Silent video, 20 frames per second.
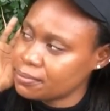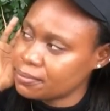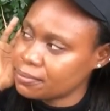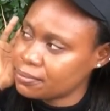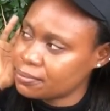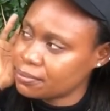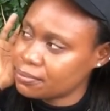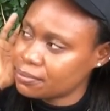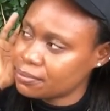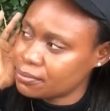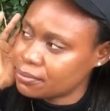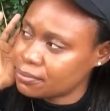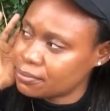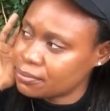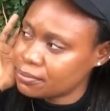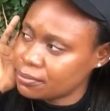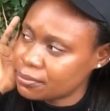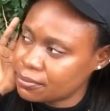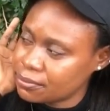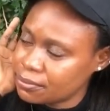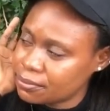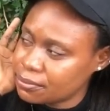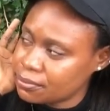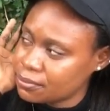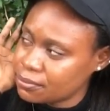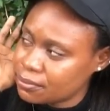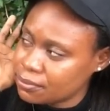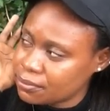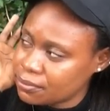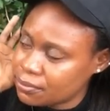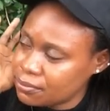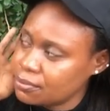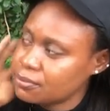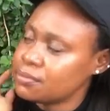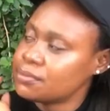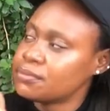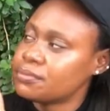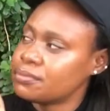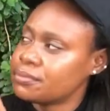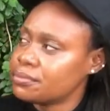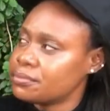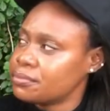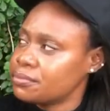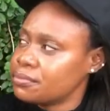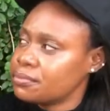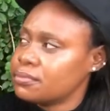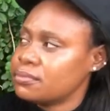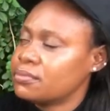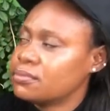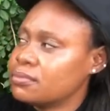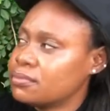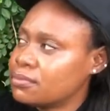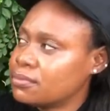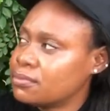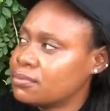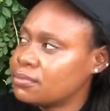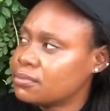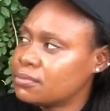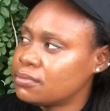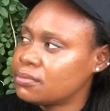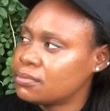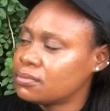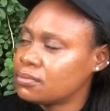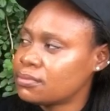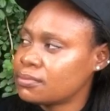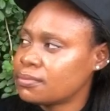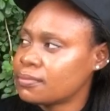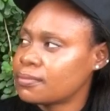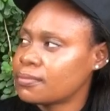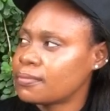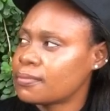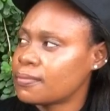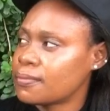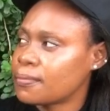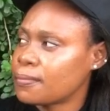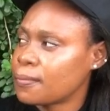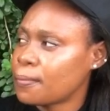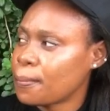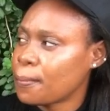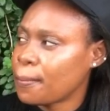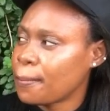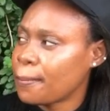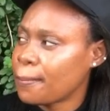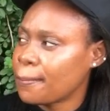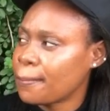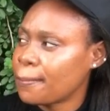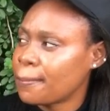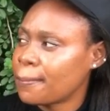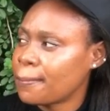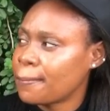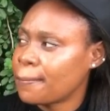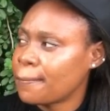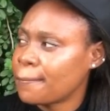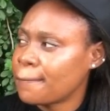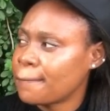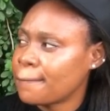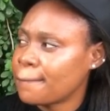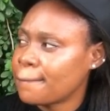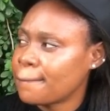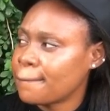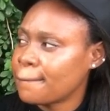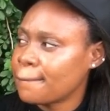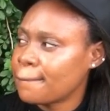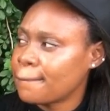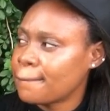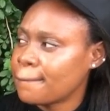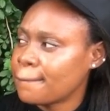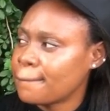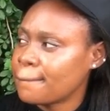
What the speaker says: (silent)